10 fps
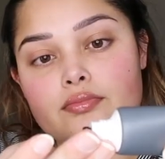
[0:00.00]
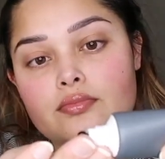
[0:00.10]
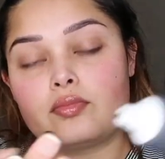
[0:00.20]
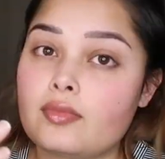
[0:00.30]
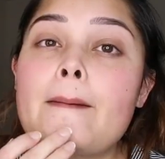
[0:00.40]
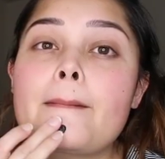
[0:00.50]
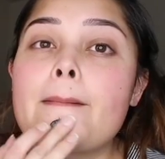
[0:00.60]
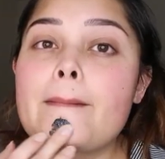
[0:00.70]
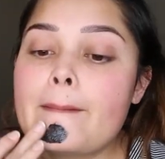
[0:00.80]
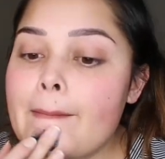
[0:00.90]
So
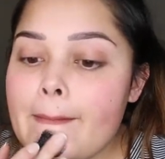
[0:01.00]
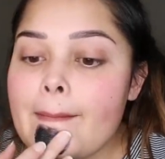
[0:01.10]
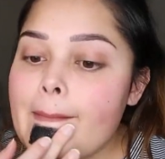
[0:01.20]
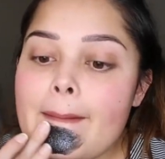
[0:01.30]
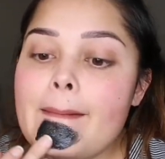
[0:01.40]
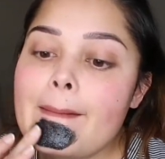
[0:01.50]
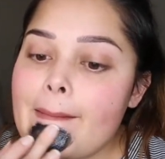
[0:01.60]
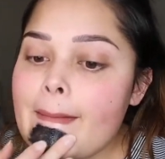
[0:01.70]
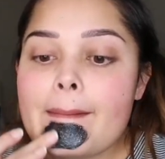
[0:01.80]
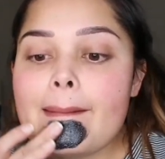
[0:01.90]
today all I'm going to do
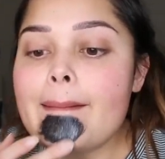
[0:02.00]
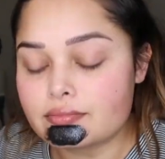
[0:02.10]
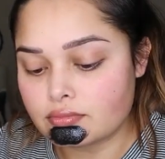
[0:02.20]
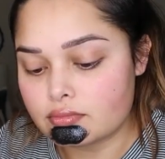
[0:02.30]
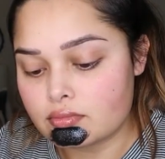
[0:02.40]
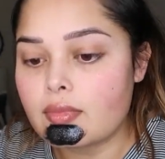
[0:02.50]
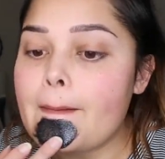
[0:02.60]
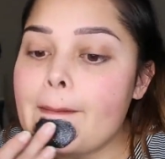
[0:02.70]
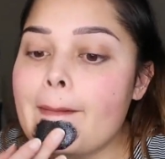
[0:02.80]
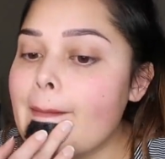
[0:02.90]
is I'm going
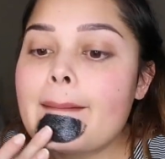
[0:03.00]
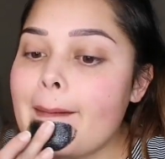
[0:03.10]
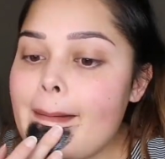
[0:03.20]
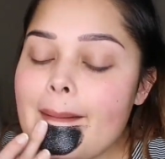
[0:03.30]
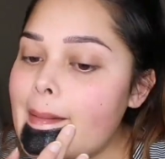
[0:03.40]
to be putting it in my